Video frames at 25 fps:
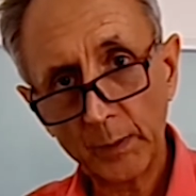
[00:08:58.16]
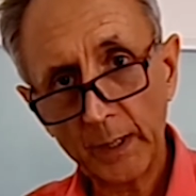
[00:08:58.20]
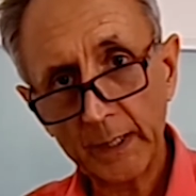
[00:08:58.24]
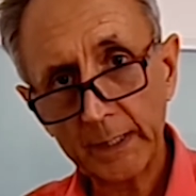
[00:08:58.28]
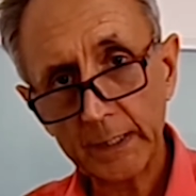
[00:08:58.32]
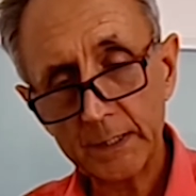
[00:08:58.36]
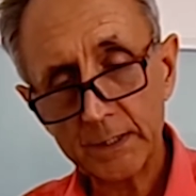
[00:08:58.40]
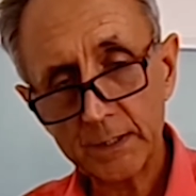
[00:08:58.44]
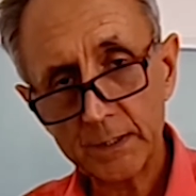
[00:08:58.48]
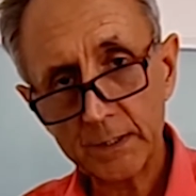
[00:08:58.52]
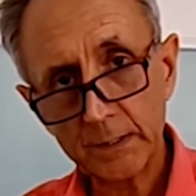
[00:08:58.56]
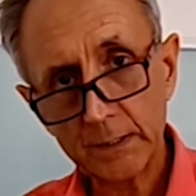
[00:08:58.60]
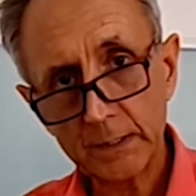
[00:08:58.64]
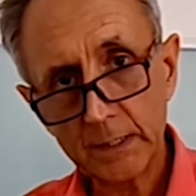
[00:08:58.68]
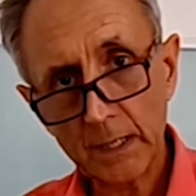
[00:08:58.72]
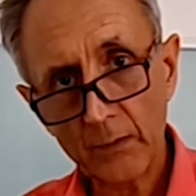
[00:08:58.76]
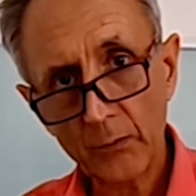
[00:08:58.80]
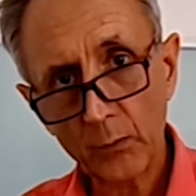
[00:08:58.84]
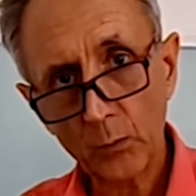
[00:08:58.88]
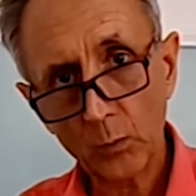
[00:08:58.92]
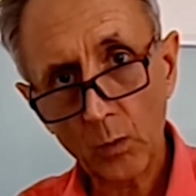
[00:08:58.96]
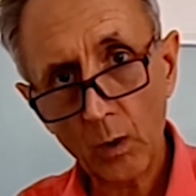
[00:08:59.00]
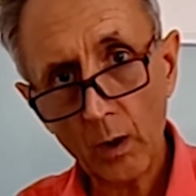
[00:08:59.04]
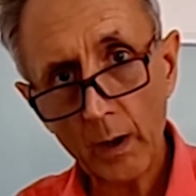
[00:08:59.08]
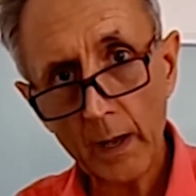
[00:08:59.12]
into the
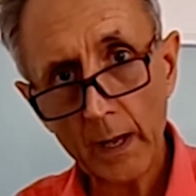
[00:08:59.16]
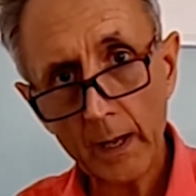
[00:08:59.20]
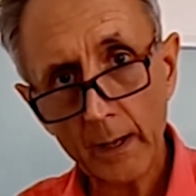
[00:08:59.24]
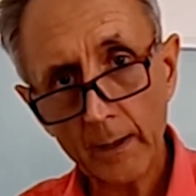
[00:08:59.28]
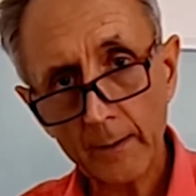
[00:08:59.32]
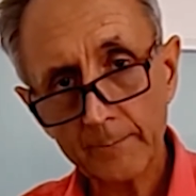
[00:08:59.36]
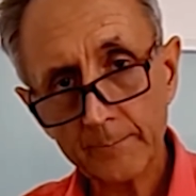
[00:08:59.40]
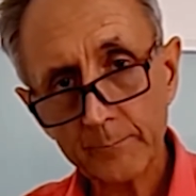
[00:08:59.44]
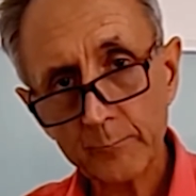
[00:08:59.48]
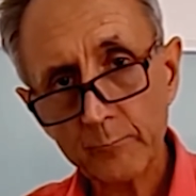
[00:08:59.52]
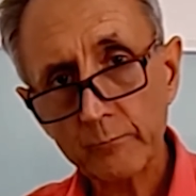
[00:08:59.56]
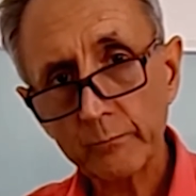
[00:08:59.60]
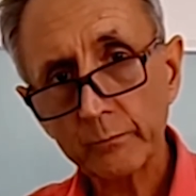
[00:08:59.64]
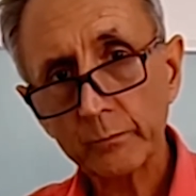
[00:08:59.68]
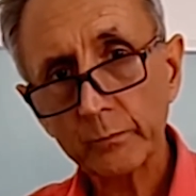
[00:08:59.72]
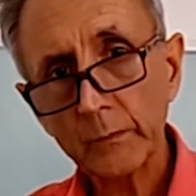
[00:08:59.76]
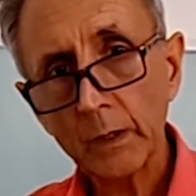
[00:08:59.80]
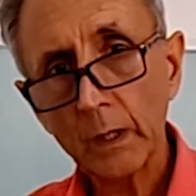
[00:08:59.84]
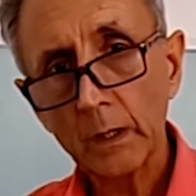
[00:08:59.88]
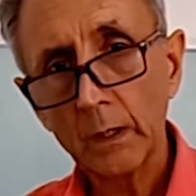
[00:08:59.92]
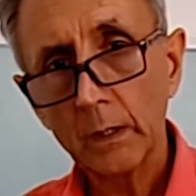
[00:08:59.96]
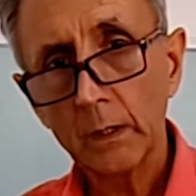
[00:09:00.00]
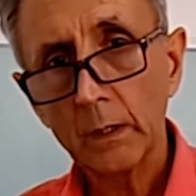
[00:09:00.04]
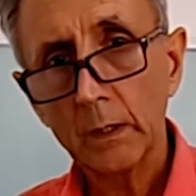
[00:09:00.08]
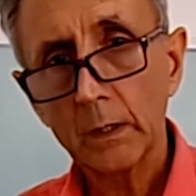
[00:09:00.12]
other wire.
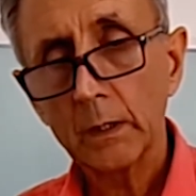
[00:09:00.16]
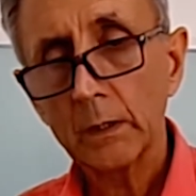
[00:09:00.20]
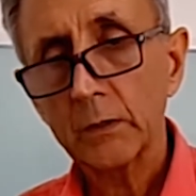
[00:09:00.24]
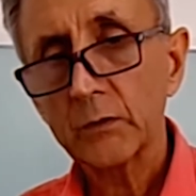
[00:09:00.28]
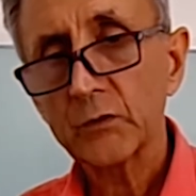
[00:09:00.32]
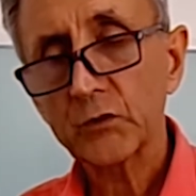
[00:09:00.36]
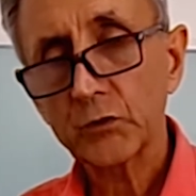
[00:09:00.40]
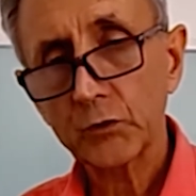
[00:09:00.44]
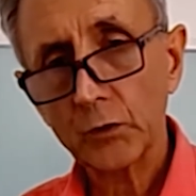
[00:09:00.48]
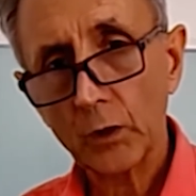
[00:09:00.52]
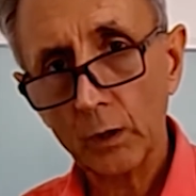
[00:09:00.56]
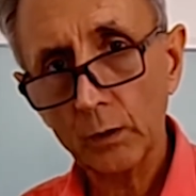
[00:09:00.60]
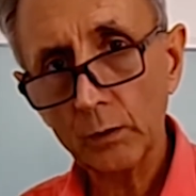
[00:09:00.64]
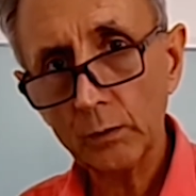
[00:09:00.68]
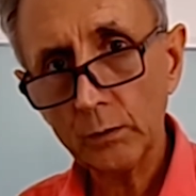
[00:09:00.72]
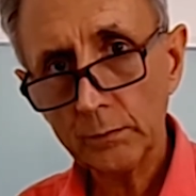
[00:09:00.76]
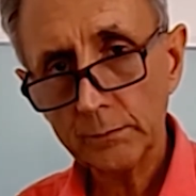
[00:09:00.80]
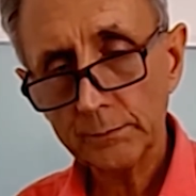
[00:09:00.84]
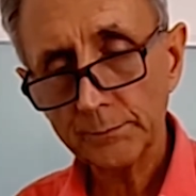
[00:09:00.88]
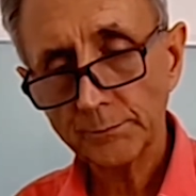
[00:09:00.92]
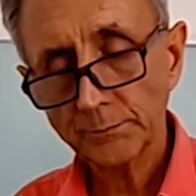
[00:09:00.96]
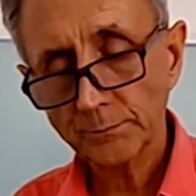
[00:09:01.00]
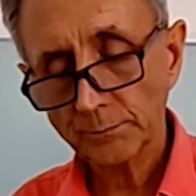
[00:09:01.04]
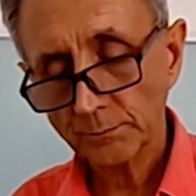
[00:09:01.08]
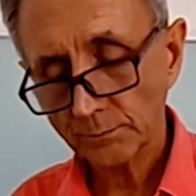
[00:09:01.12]

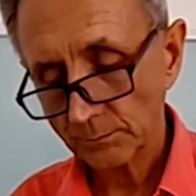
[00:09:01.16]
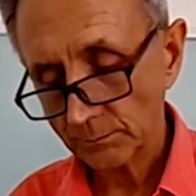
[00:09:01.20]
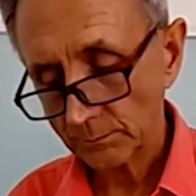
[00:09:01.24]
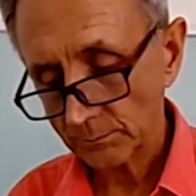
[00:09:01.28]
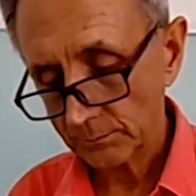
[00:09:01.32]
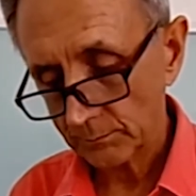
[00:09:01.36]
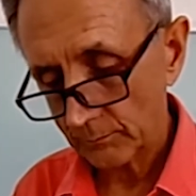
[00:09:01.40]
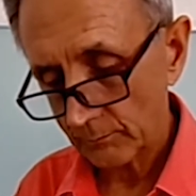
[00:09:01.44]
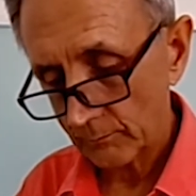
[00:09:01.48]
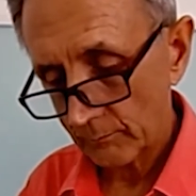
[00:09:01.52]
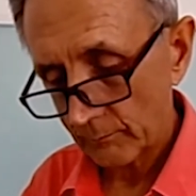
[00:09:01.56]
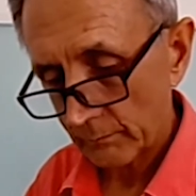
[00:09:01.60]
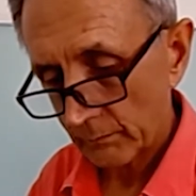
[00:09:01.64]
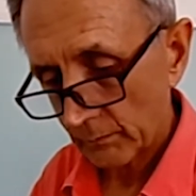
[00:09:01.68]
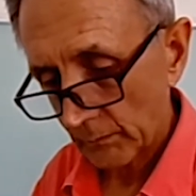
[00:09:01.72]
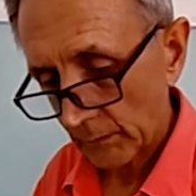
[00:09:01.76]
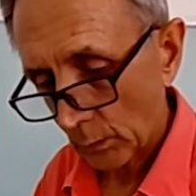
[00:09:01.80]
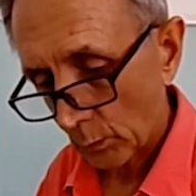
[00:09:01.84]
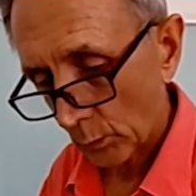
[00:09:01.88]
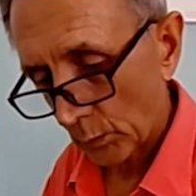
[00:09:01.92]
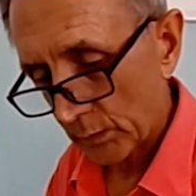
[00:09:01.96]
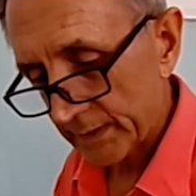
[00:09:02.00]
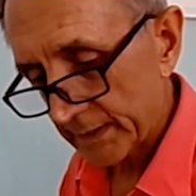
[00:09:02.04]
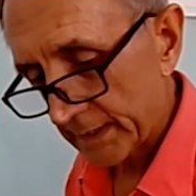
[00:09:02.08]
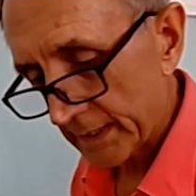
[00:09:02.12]
So
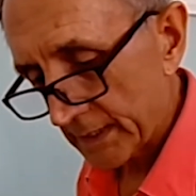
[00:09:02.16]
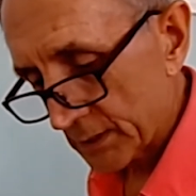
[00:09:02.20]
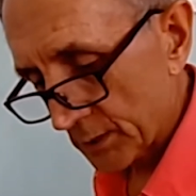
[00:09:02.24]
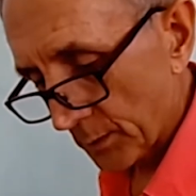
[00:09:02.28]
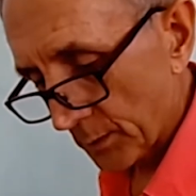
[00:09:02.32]
we need to